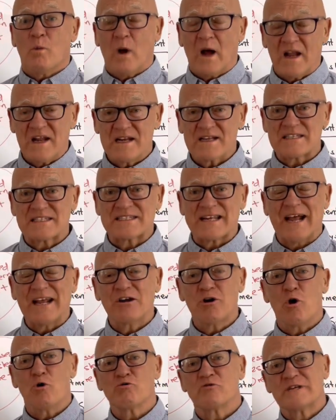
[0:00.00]
in a state
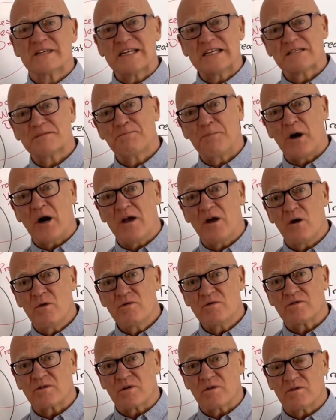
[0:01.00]
called
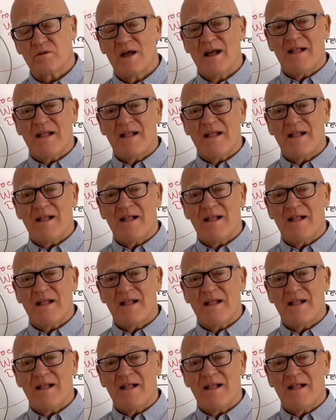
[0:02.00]
dysbiosis,